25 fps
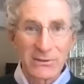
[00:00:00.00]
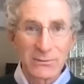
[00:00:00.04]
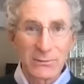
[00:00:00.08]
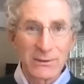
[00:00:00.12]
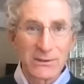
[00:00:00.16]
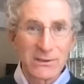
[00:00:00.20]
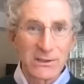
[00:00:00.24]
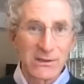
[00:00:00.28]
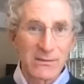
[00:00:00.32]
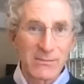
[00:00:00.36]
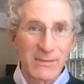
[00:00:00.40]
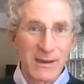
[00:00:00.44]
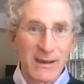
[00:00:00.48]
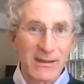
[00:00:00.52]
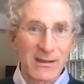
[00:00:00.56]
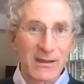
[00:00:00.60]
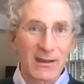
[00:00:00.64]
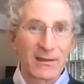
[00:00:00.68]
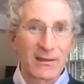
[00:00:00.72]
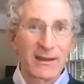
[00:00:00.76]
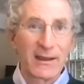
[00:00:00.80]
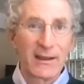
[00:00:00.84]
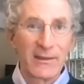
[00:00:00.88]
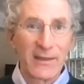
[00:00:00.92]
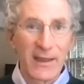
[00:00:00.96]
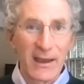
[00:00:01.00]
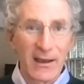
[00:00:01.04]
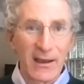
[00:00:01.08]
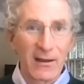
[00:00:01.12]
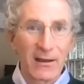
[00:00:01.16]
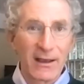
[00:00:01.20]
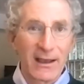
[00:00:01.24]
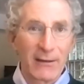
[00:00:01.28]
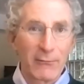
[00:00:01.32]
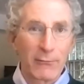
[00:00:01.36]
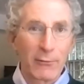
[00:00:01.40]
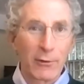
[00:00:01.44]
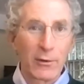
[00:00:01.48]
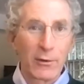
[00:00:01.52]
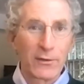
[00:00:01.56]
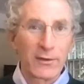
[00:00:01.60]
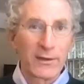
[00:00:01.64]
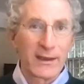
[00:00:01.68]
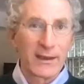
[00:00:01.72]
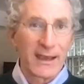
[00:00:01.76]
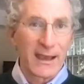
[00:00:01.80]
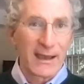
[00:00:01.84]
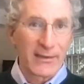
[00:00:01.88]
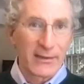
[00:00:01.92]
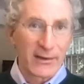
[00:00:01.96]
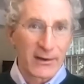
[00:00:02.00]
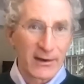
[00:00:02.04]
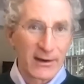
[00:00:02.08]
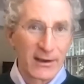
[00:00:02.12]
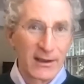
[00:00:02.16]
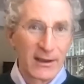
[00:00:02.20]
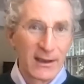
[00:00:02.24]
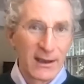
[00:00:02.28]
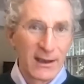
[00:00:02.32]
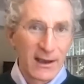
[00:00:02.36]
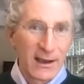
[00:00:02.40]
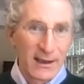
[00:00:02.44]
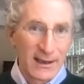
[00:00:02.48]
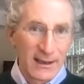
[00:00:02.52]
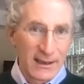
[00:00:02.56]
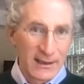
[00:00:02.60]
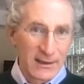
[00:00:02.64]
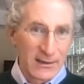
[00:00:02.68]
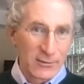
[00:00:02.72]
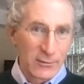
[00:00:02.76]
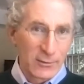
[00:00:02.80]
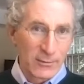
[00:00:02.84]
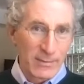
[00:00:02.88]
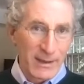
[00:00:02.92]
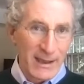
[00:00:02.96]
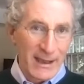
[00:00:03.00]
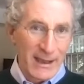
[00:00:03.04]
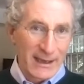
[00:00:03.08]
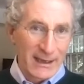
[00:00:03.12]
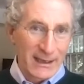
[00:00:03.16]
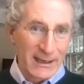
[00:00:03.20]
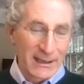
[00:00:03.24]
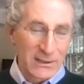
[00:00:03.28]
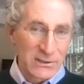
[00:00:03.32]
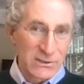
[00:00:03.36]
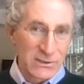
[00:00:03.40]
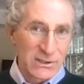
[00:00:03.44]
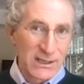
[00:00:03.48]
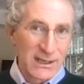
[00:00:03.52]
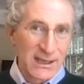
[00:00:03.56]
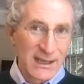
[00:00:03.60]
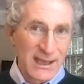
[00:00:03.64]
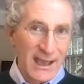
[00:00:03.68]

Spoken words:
which is basically they all get rolled together into a package.